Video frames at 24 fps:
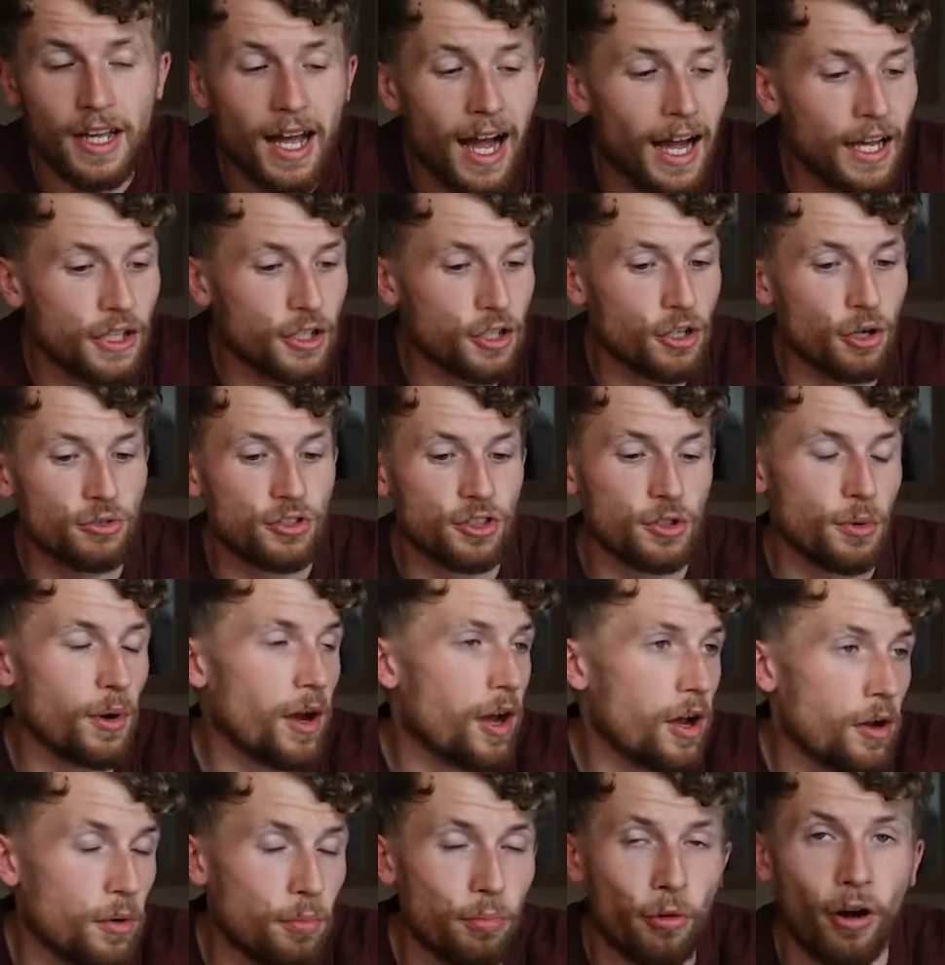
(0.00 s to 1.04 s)
Are you going to do it
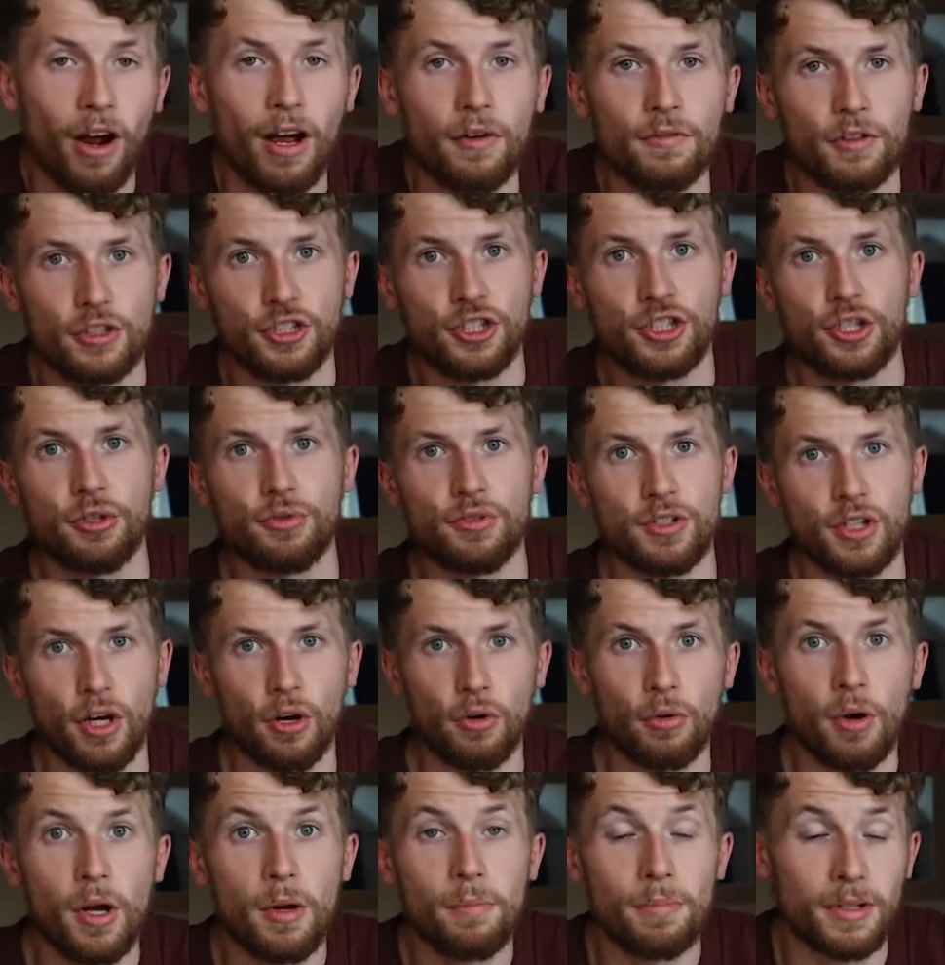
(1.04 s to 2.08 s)
at a private
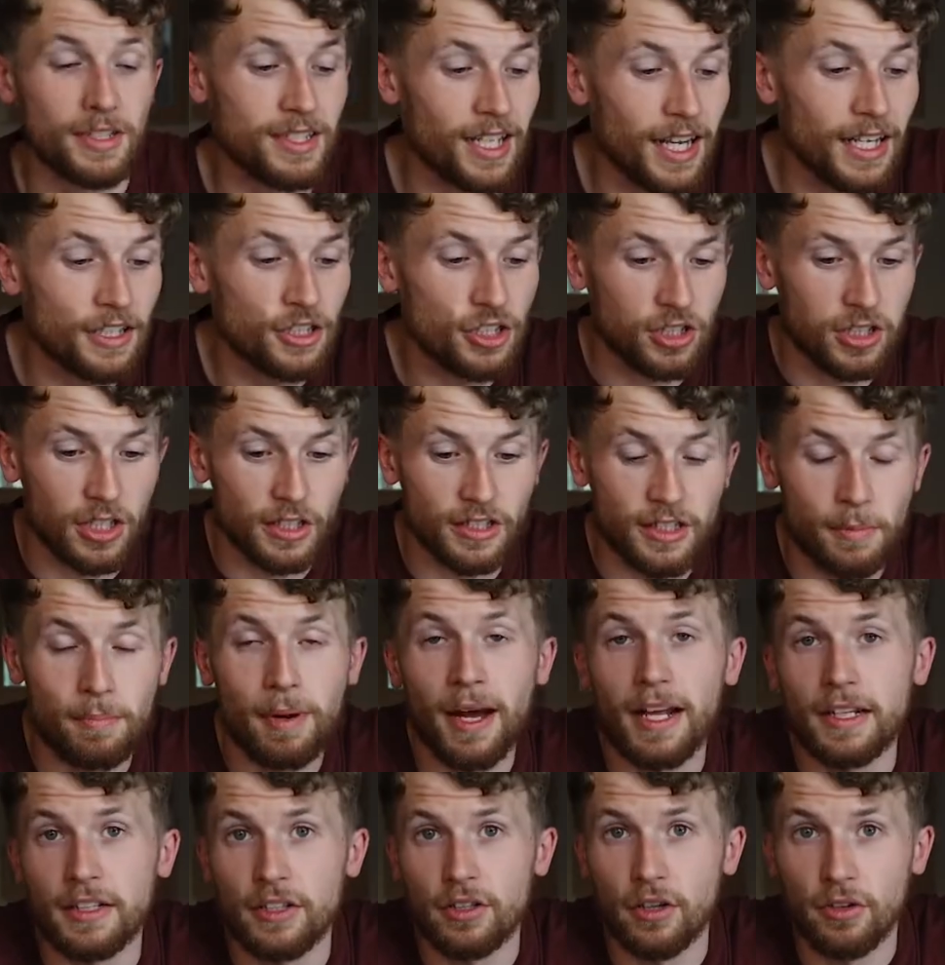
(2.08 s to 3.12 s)
studio? Potentially,
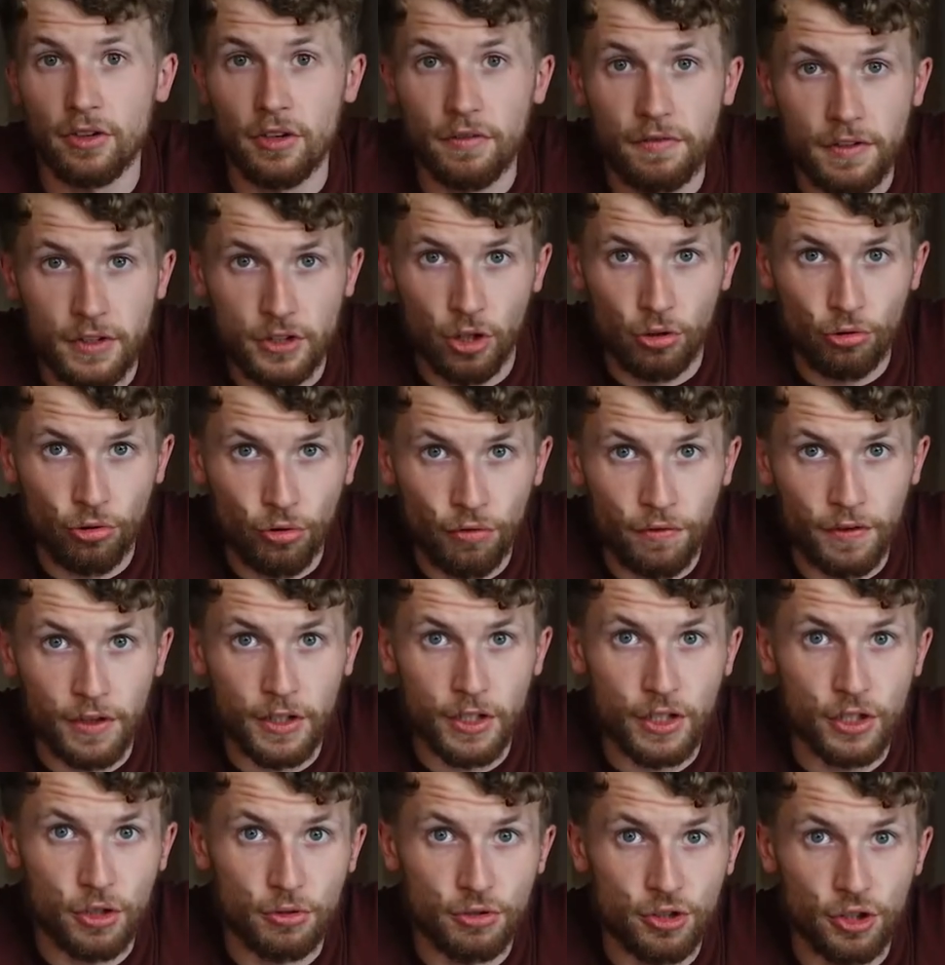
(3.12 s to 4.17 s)
depending on the photographer that
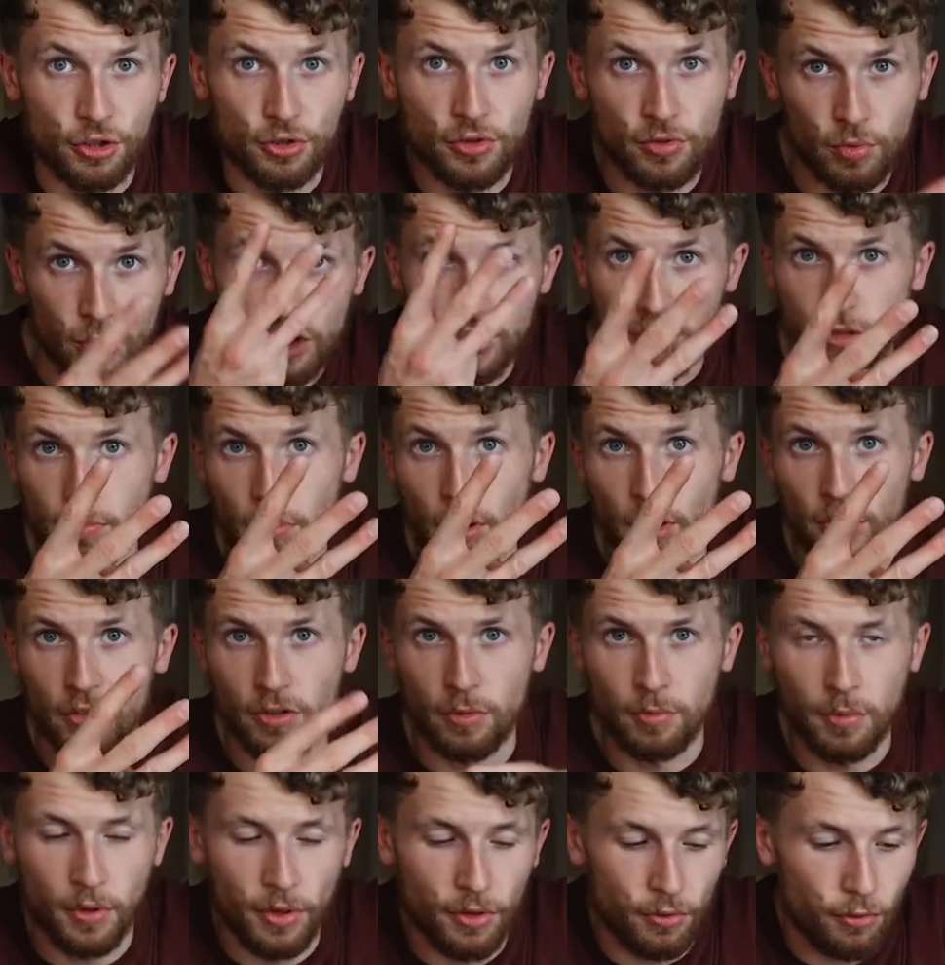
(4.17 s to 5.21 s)
you choose, which is point
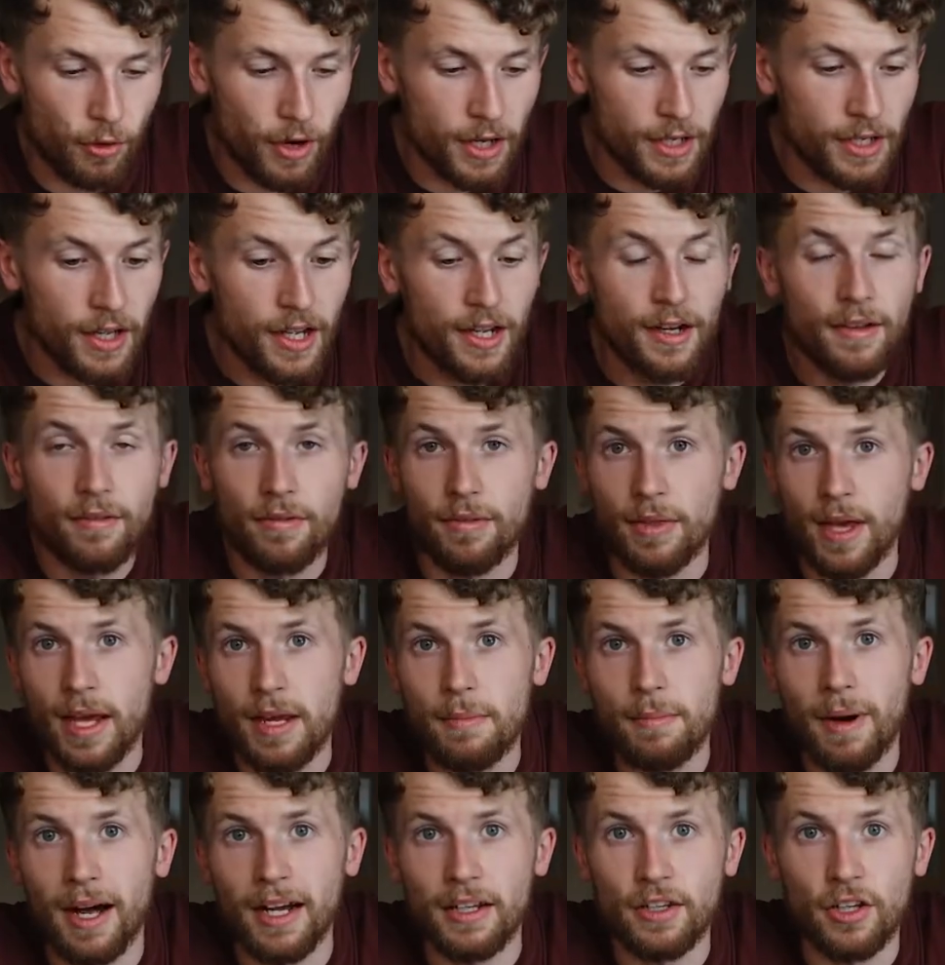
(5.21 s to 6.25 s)
number 3, they
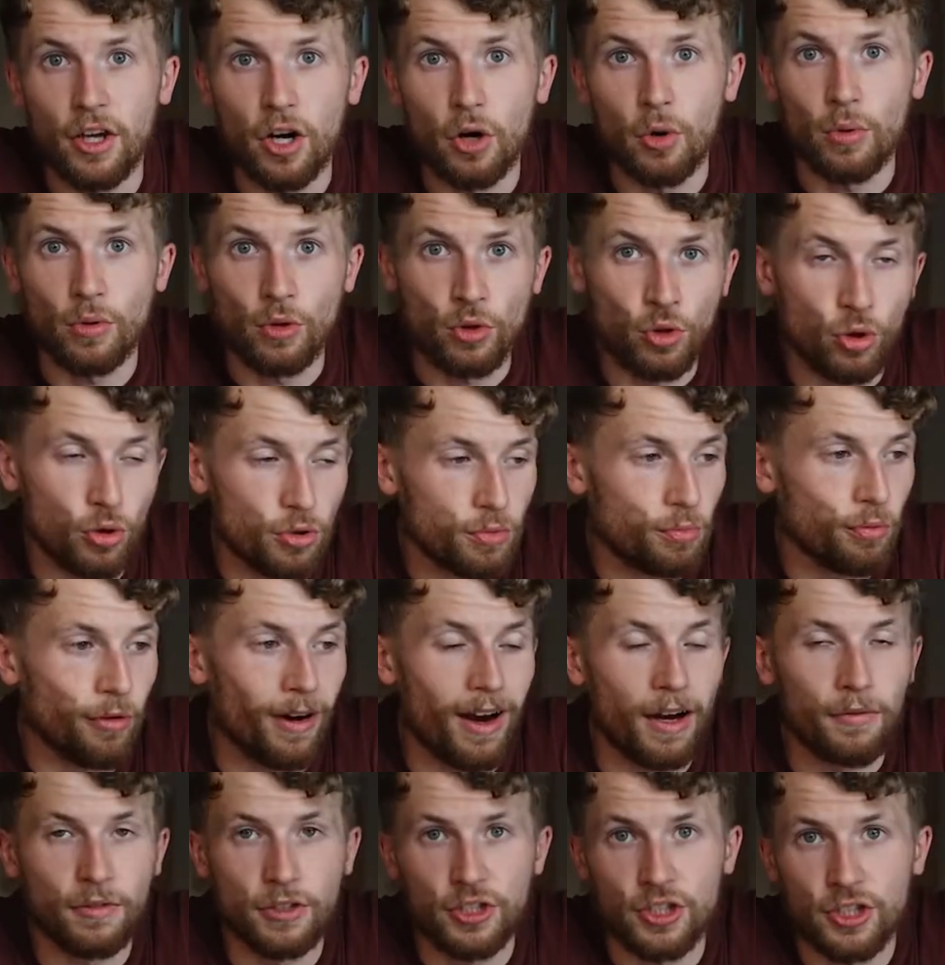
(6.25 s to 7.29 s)
might know good
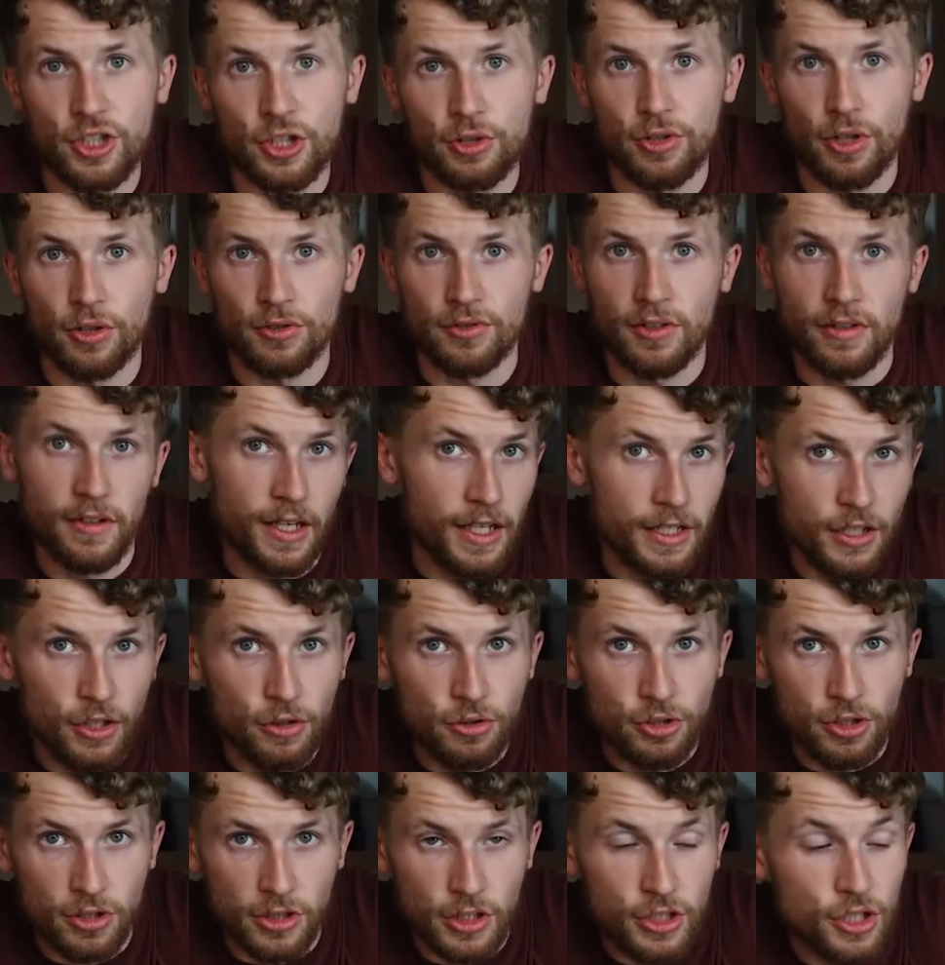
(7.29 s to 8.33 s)
private studios that they
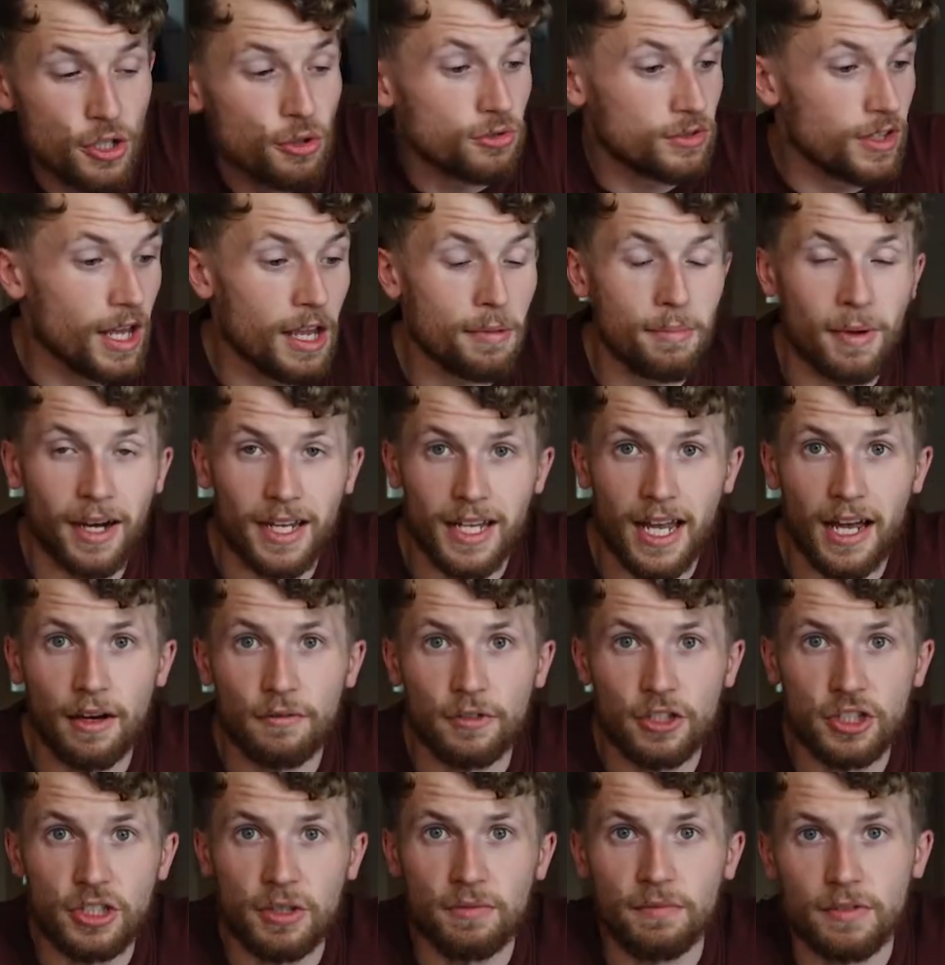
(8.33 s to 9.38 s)
usually use. They might have a
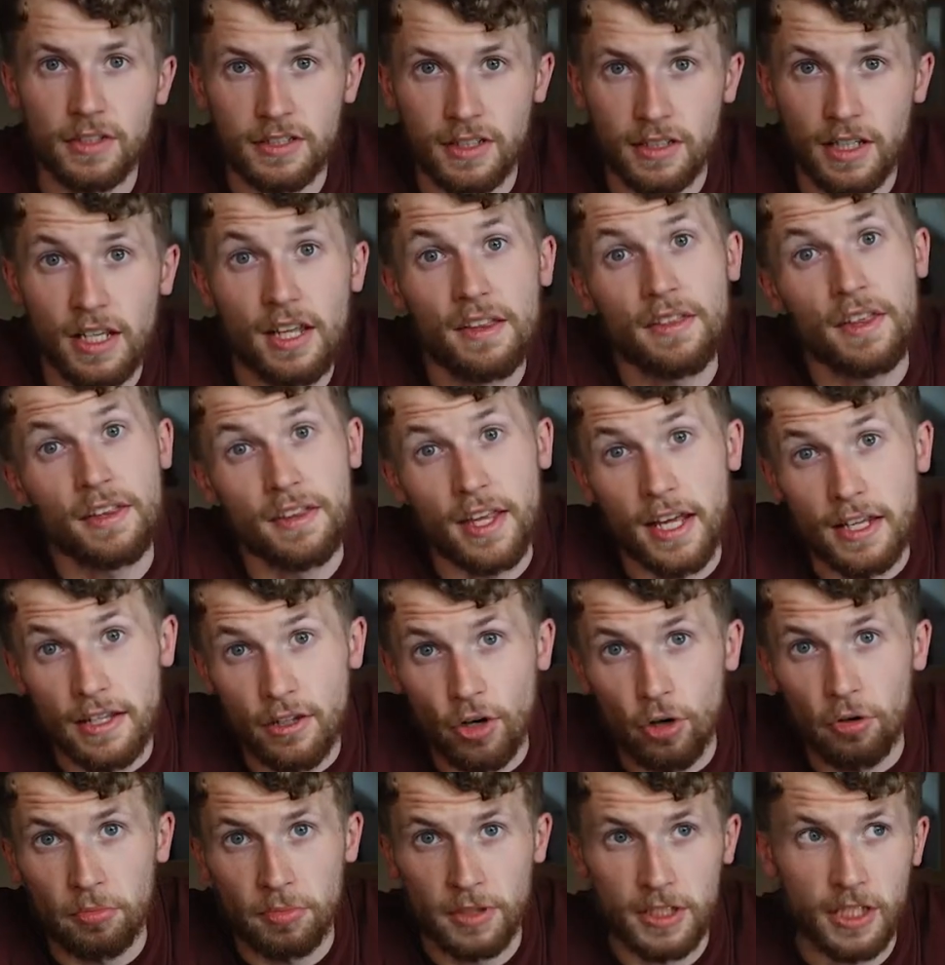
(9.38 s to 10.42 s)
gym facility that they
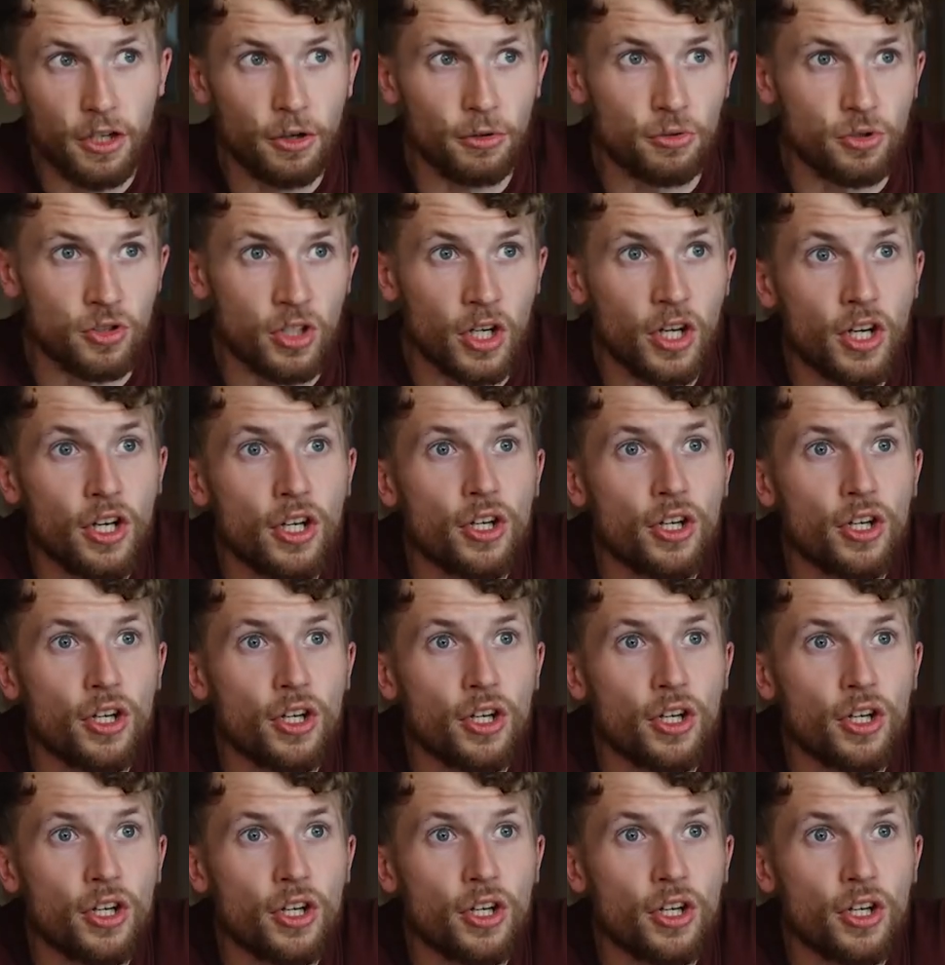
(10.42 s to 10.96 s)
normally use.